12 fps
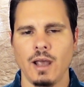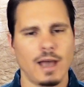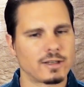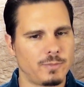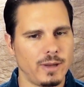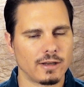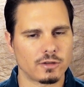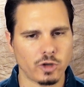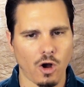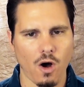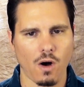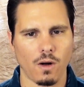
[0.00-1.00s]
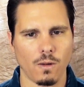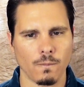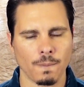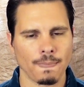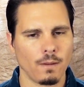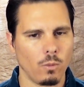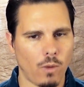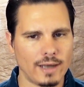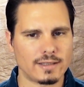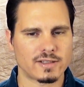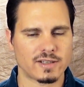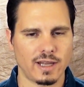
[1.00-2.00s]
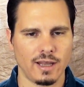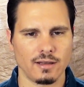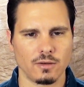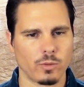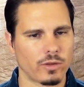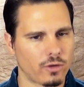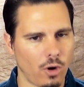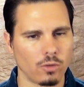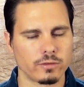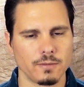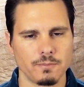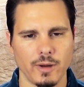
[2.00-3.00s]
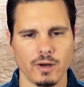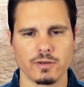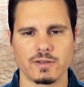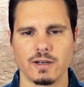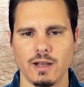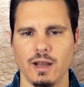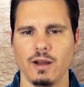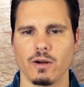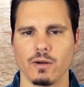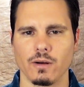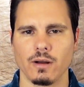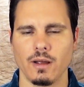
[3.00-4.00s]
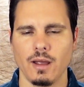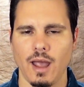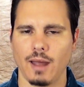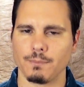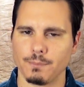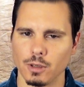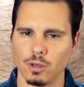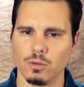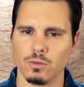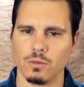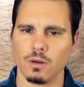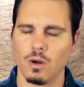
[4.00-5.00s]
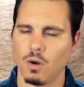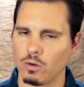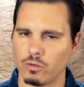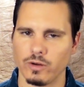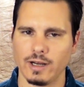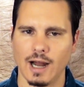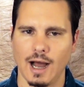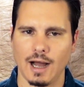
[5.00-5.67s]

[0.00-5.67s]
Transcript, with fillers: as being tall, white skinned with golden beards and hair, and blue or green